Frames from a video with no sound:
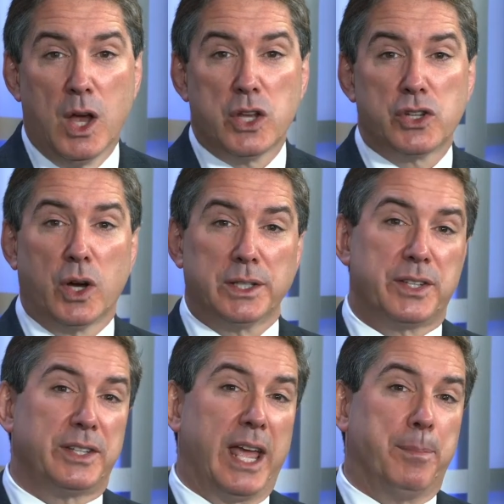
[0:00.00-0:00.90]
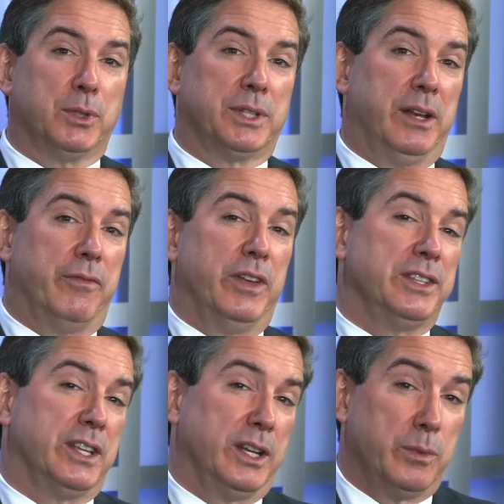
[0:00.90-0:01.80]
Sean Stapleton
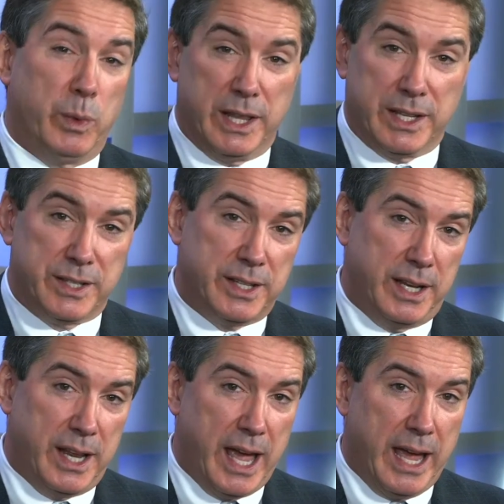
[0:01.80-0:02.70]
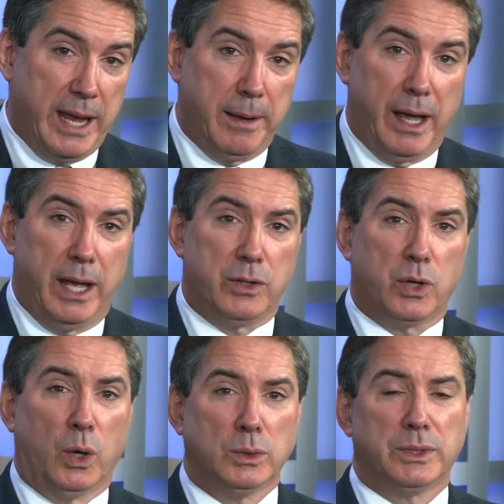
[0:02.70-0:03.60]
visited with us today and
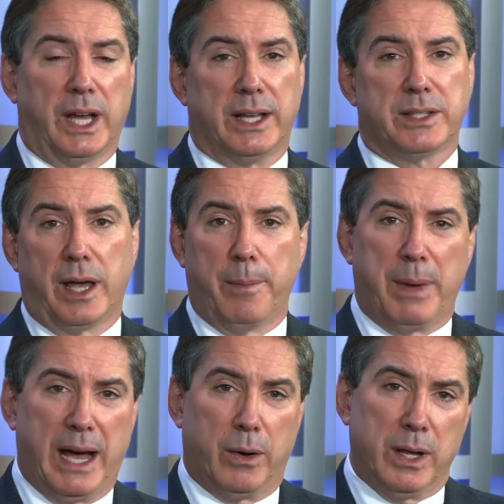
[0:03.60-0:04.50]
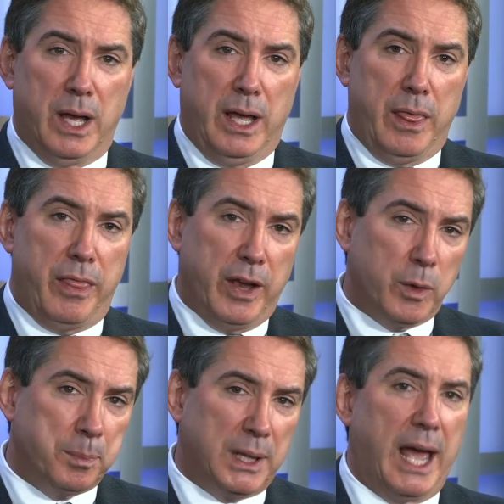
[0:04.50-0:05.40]
told us about their
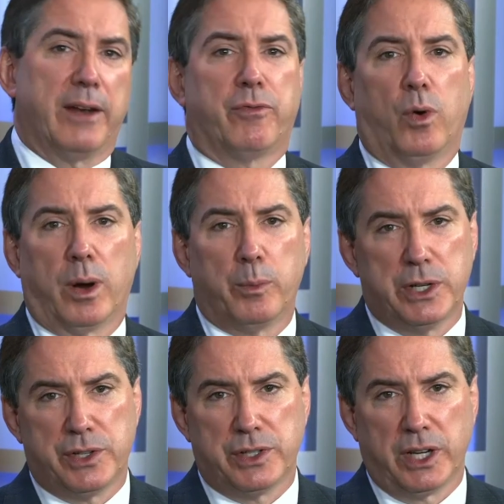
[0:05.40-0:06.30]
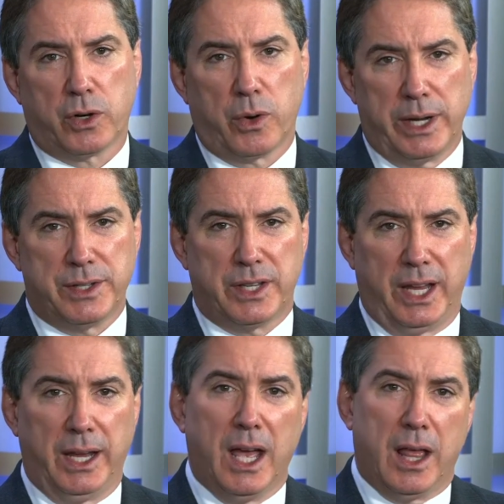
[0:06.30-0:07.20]
platform, which is
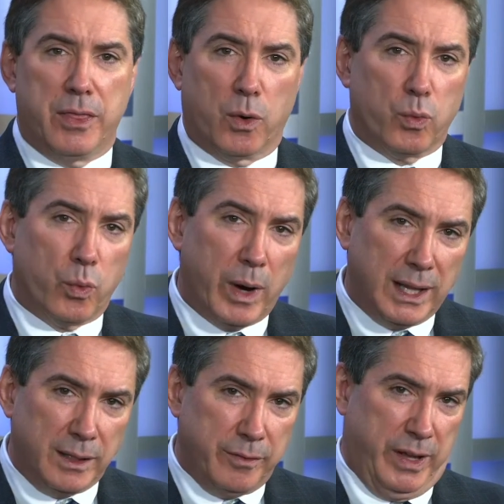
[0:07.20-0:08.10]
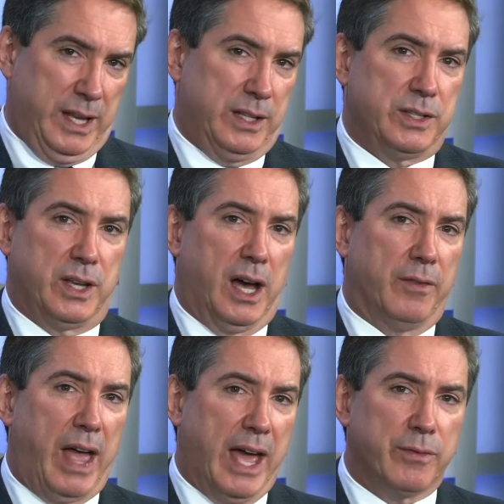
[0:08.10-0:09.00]
increasing the relevance
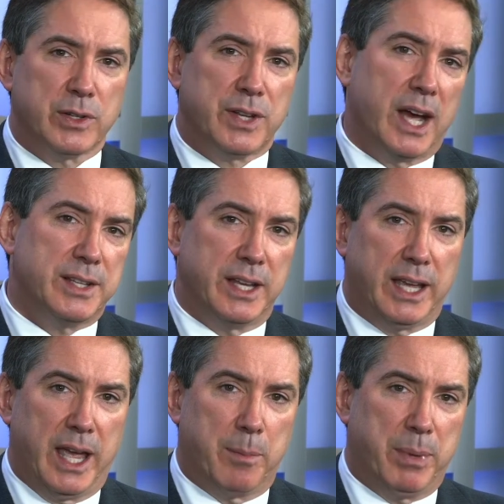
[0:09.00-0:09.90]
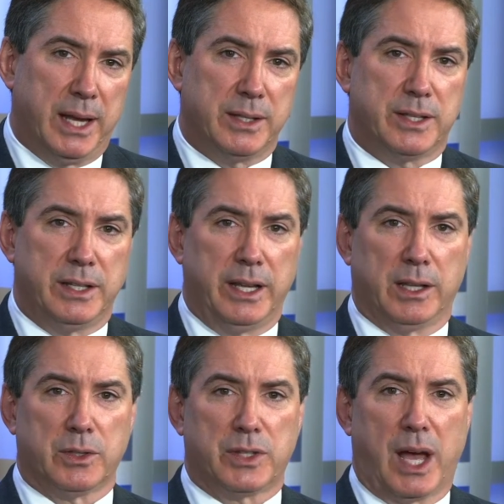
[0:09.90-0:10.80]
of advertising campaigns that
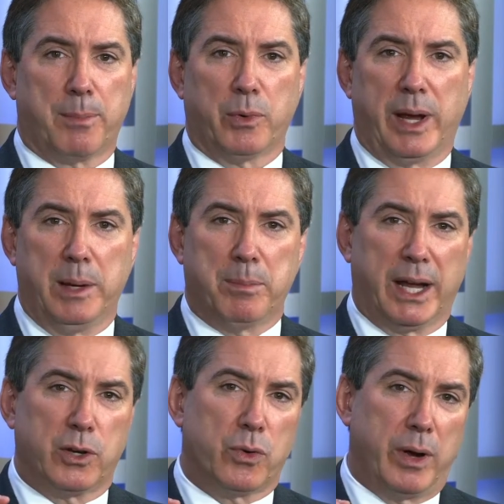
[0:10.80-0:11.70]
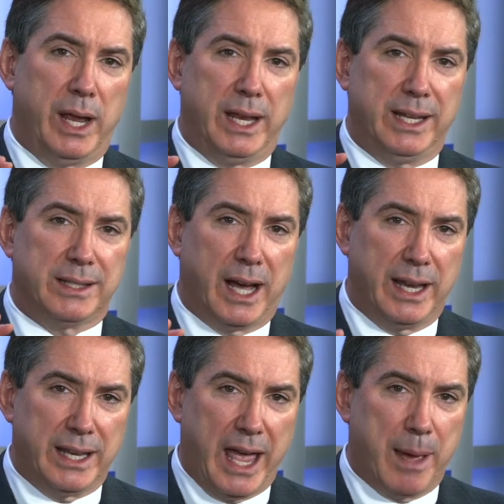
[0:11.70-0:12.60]
dealers operate by creating
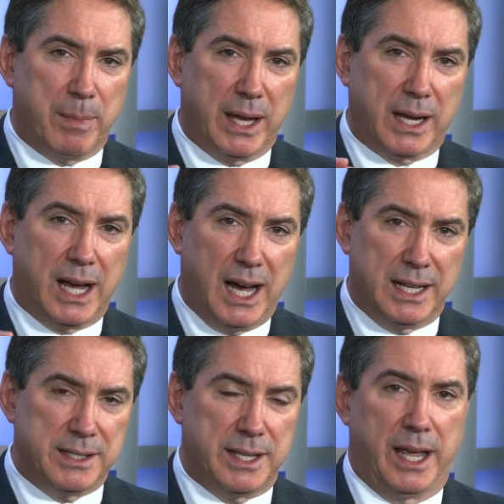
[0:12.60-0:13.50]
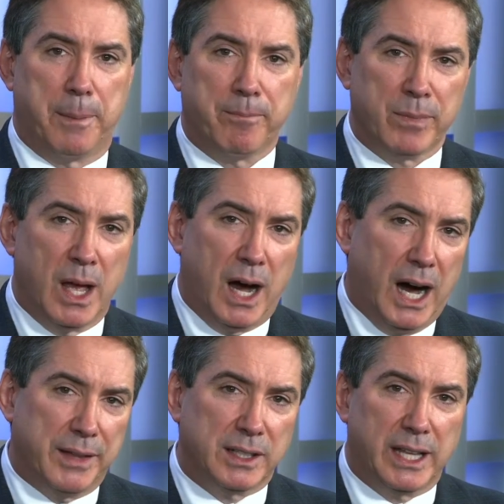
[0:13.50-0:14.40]
dynamic content
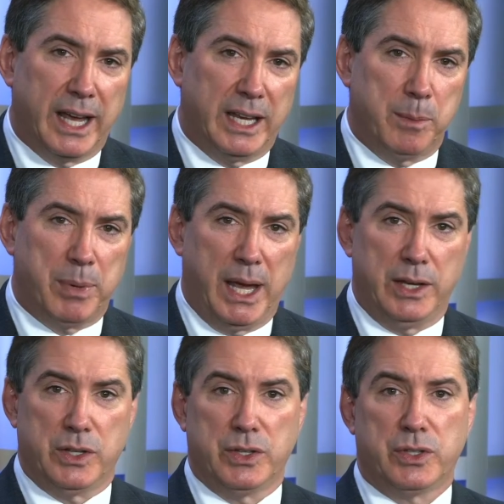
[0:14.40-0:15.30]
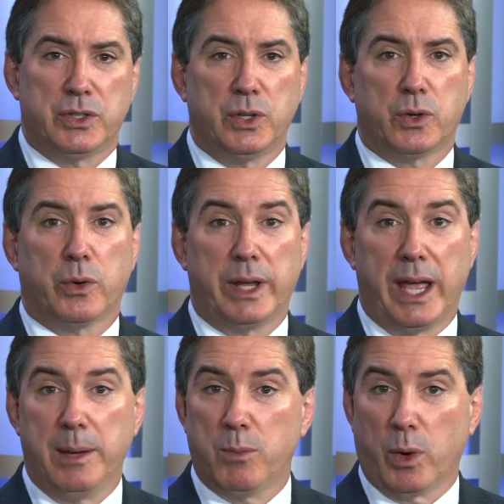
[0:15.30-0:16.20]
on the landing pages to
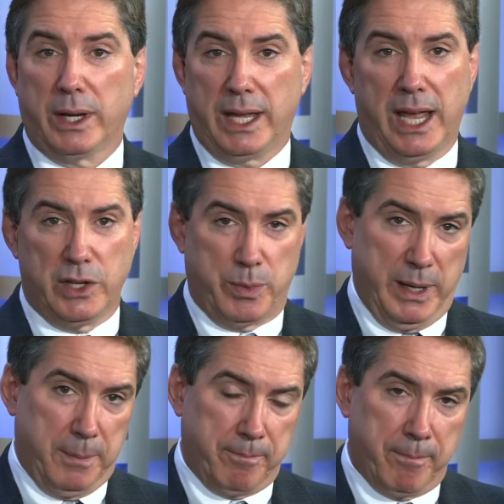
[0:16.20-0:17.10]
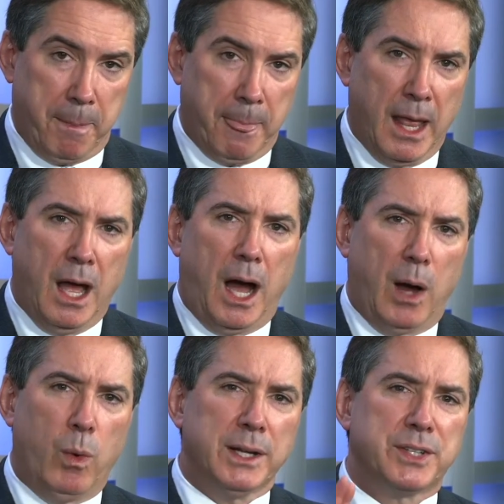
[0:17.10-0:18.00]
create more engagement. I
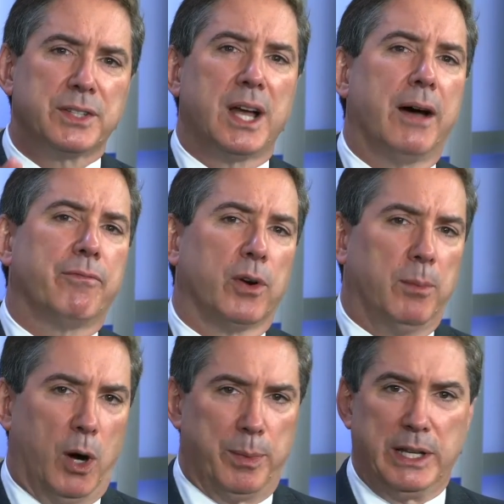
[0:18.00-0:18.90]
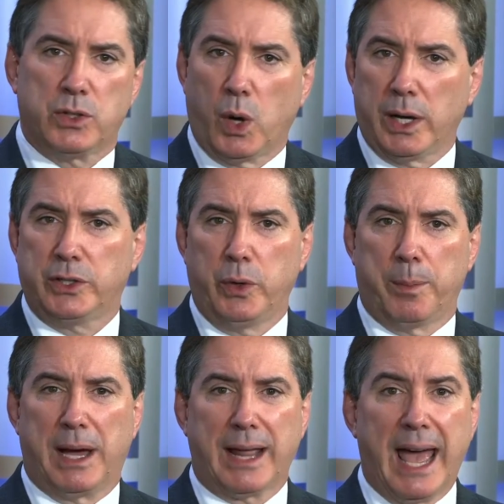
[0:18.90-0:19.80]
want to stop for a moment and talk to you
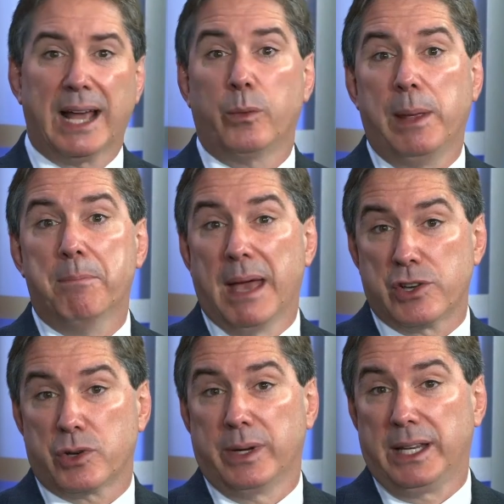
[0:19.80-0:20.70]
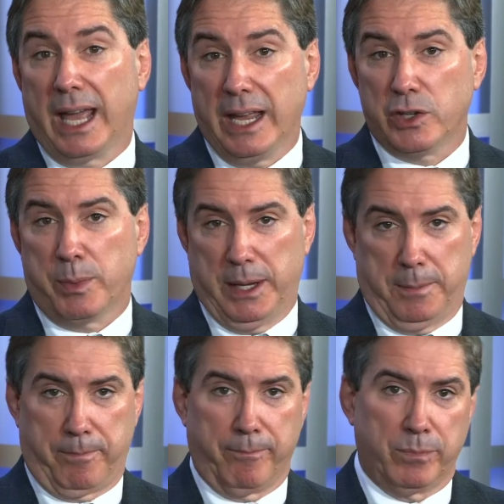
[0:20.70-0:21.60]
about how do we measure engagement.
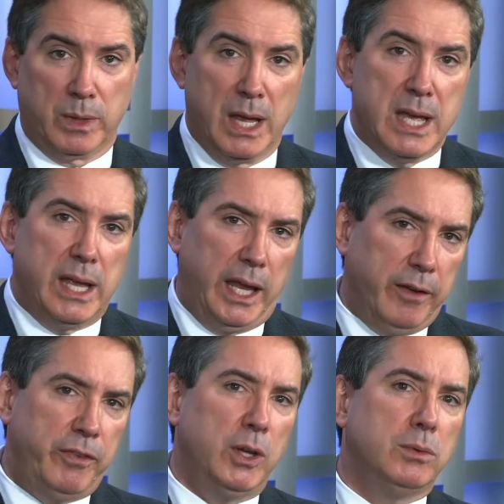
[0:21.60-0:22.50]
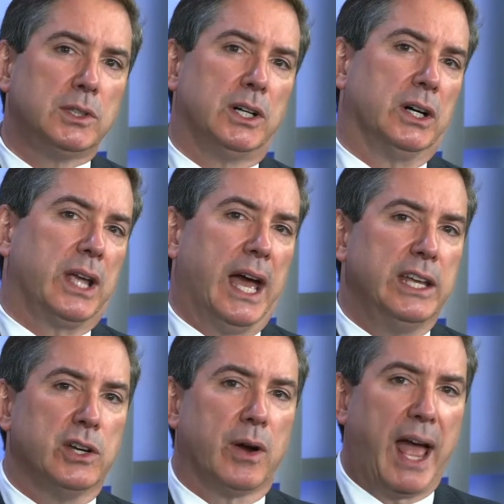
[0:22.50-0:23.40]
If you look at
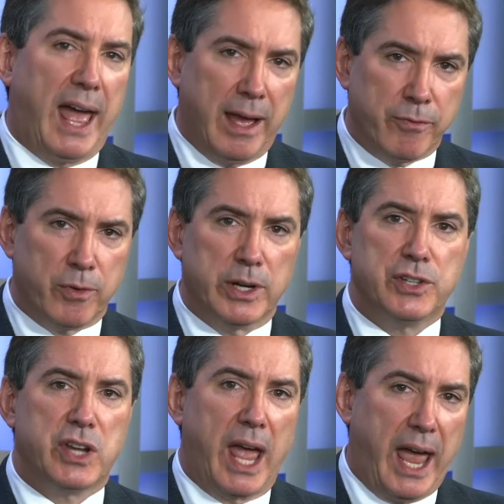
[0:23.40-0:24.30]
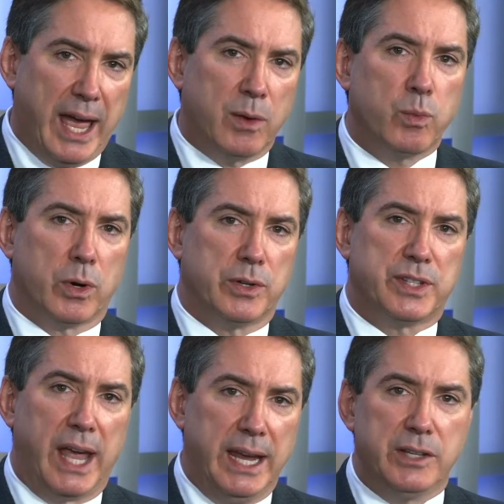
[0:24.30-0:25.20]
your average AdWords
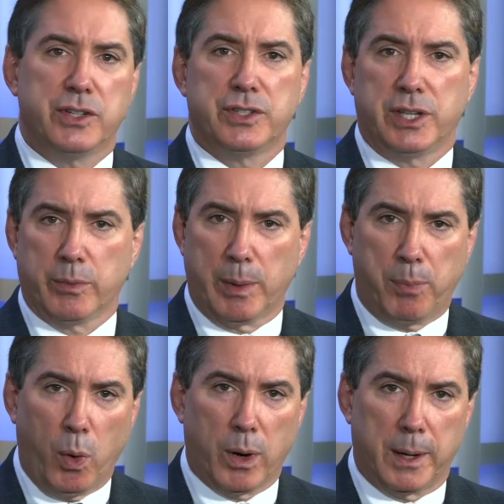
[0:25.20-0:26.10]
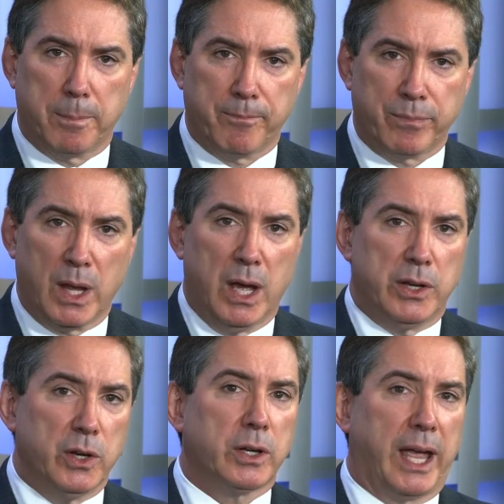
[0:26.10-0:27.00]
agency report,
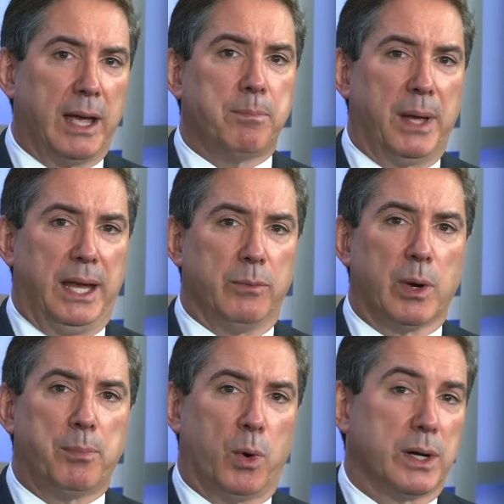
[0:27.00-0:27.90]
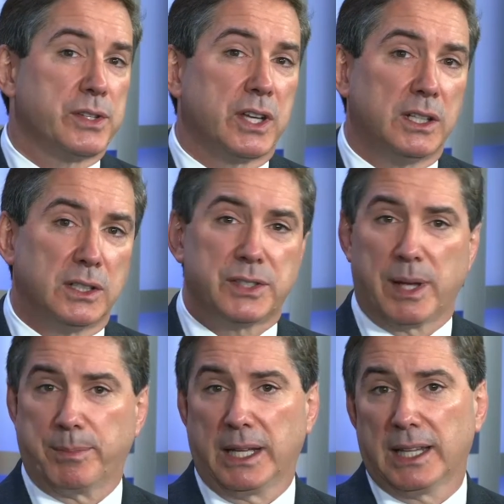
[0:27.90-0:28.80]
your campaign report is going to look
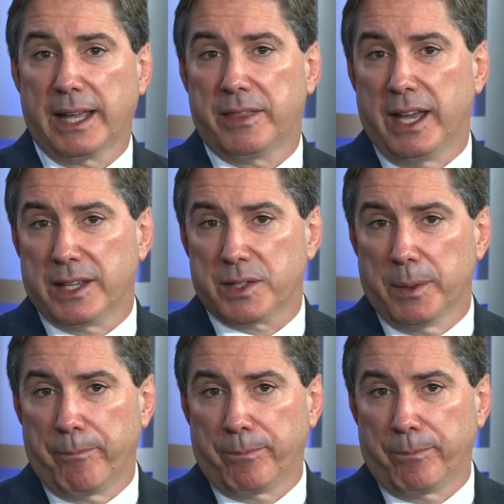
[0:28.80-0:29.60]
something like this.